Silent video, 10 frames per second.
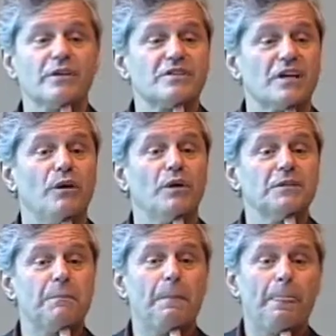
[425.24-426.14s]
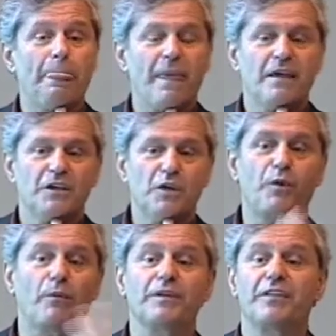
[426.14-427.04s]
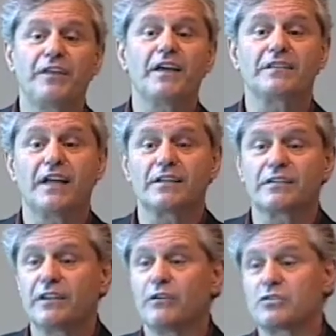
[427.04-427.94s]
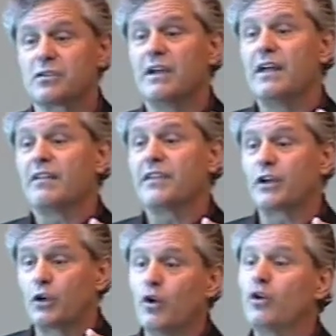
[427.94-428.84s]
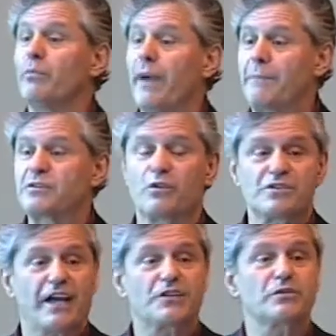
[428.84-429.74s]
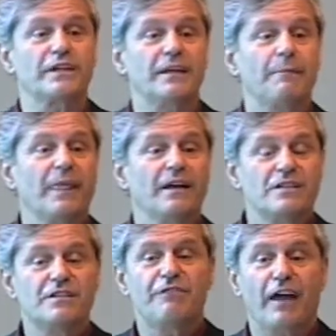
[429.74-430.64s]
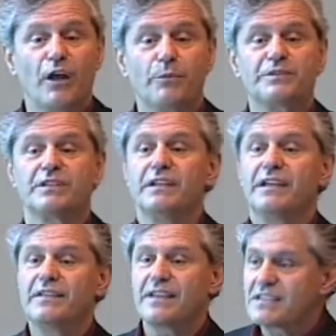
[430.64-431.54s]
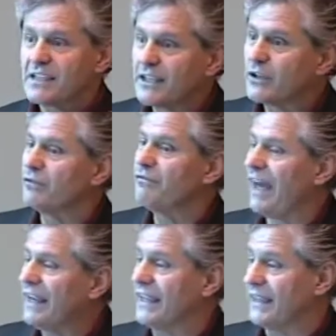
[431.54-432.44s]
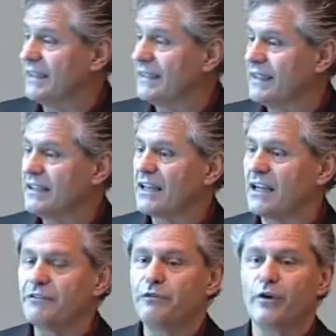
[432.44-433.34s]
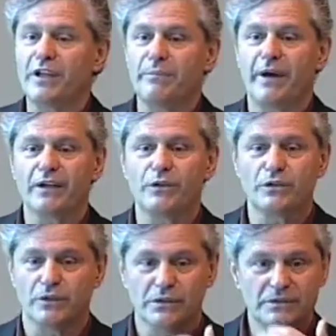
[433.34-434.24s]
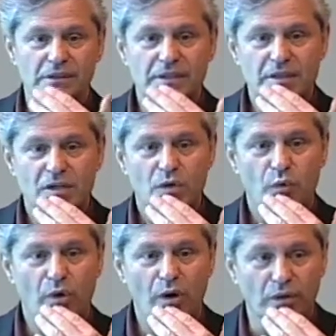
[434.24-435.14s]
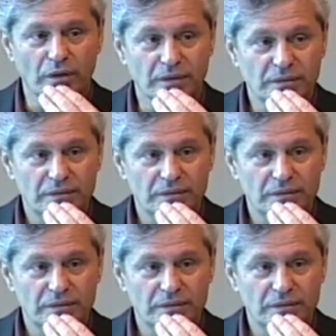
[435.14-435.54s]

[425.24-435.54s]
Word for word: and so on. You probably think that there was, the Google Maps was actually developed in the Silicon Valley in California by Google. Wrong.